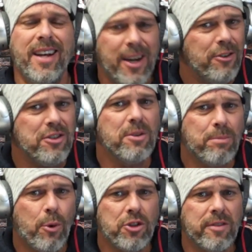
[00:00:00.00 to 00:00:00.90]
Here's just a
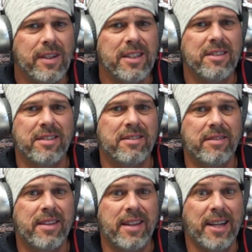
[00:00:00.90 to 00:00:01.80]
portion of a
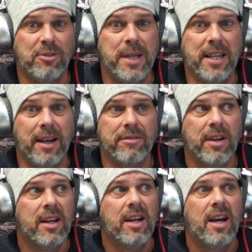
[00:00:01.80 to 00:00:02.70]
list that I speak of.
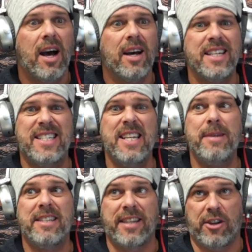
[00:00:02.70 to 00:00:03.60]

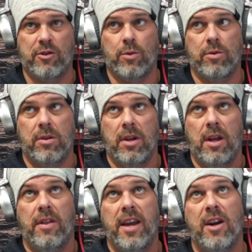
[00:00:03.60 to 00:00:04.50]
Demisexual.
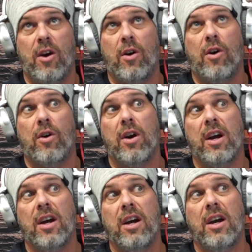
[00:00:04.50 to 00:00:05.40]
They
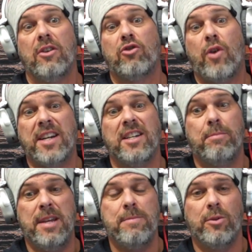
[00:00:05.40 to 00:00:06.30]
are attracted to
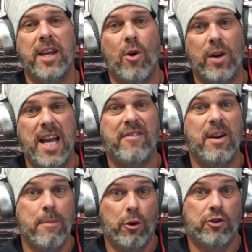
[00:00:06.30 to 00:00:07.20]
people they only have an
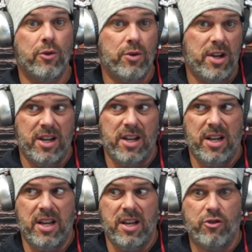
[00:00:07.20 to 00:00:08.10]
emotional
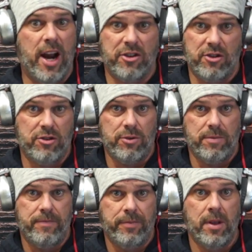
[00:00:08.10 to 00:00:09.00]
attraction to.
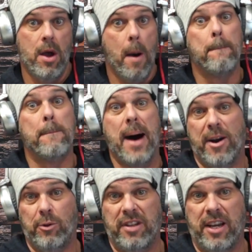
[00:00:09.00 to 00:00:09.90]

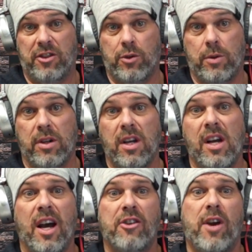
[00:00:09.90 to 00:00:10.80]
Monosexual.
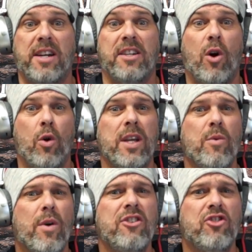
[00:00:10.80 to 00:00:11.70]
Attracted to only
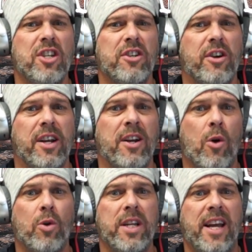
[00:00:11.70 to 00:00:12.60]
one gender and
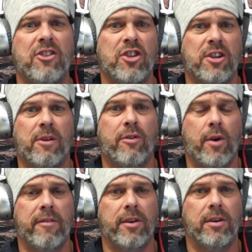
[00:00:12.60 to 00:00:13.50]
only that gender
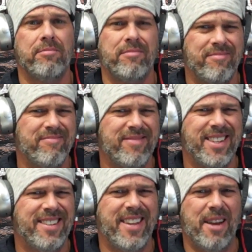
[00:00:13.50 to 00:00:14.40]
forever.
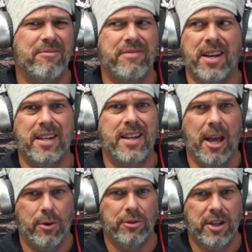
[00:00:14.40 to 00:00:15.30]
Isn't that fucking
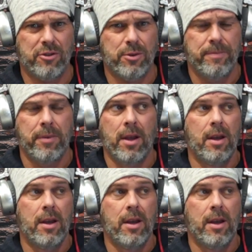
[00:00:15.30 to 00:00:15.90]
heterosexual?